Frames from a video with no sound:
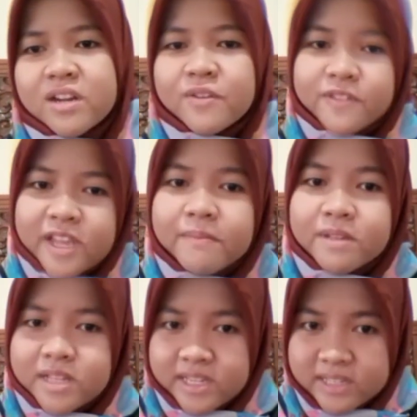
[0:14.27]

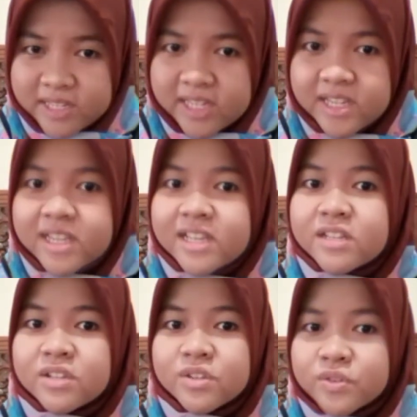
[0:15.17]
vocabulary
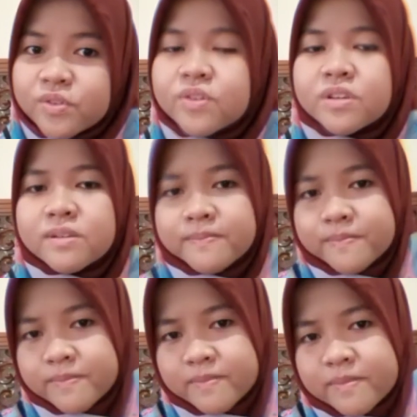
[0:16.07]
into
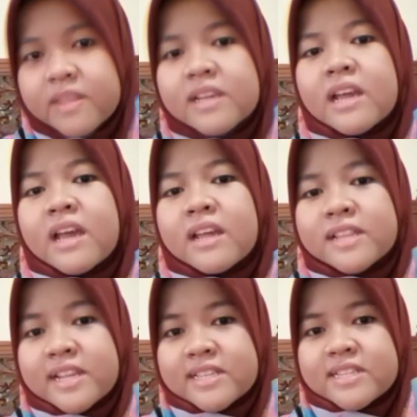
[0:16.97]

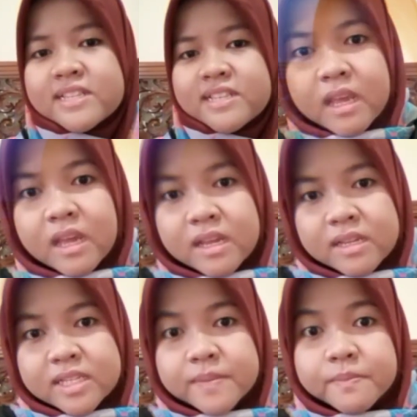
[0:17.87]
tenses.
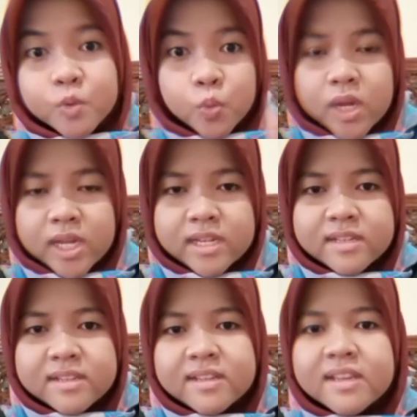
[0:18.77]
Number 1,
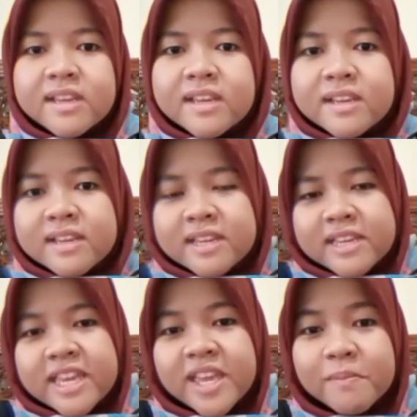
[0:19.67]

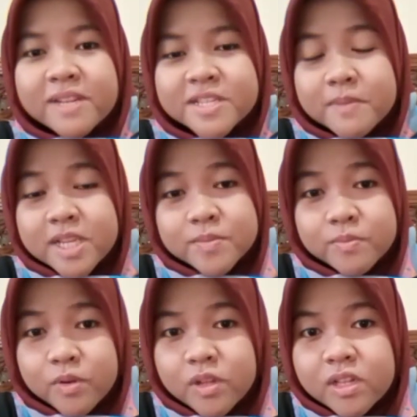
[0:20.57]
he beats a
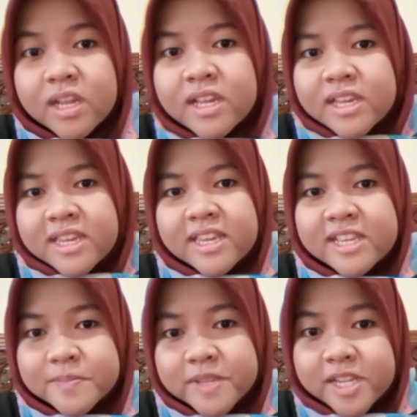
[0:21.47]
baseball. He is
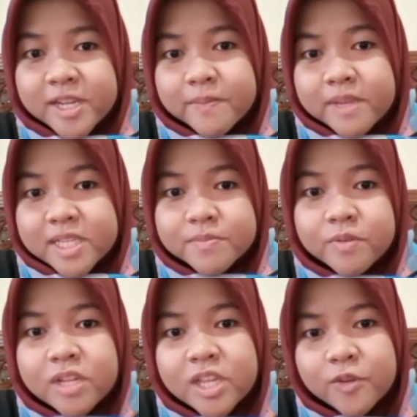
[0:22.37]
beating a baseball.
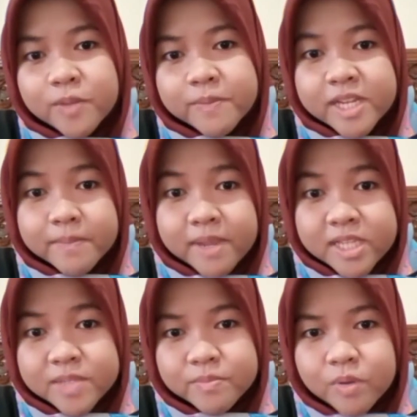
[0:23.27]
He will beat a
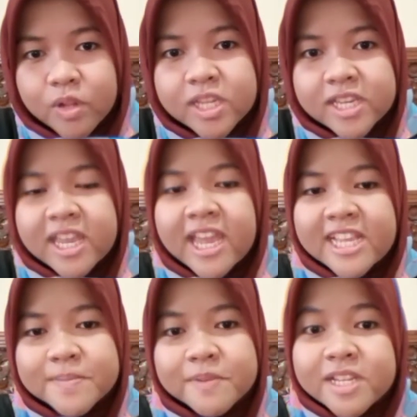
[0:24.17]
baseball. He
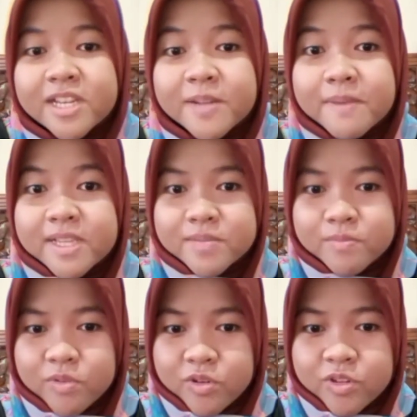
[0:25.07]
has beaten a
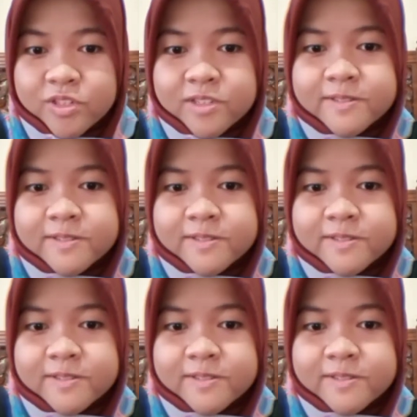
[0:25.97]
baseball.